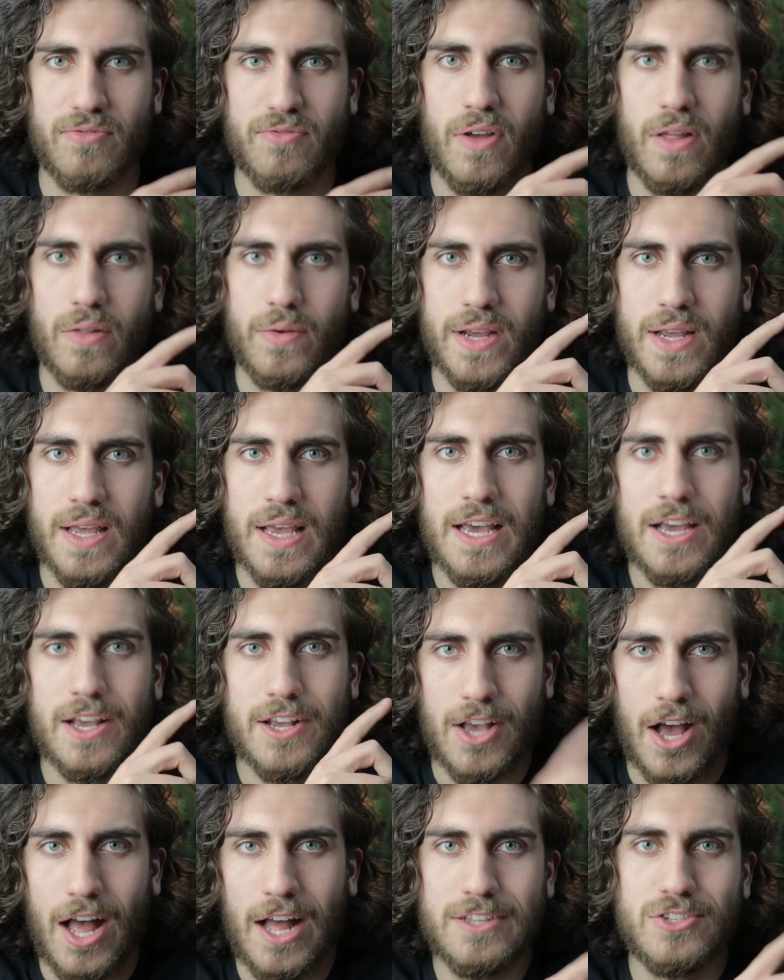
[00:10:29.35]
You're following
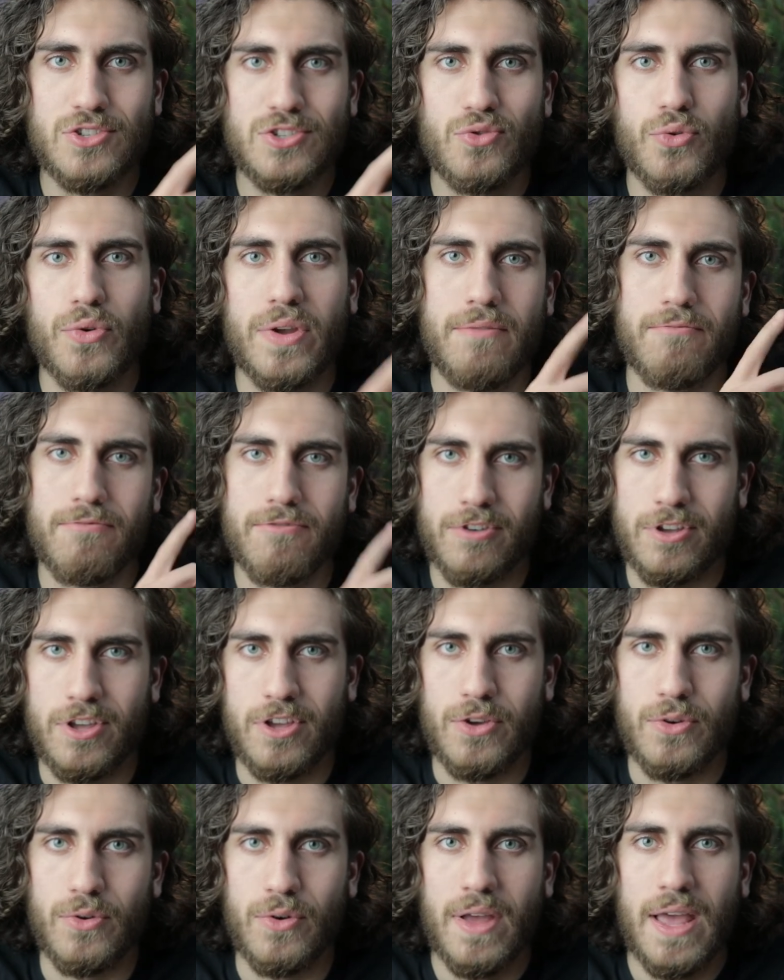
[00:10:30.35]
God's dream for
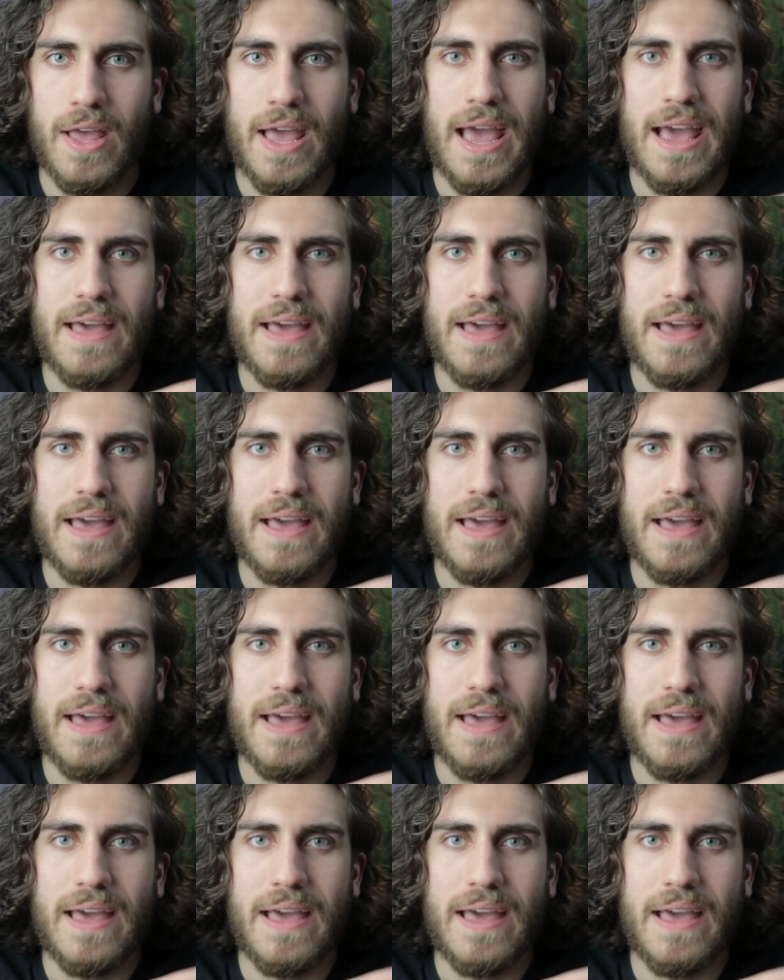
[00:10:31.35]
you,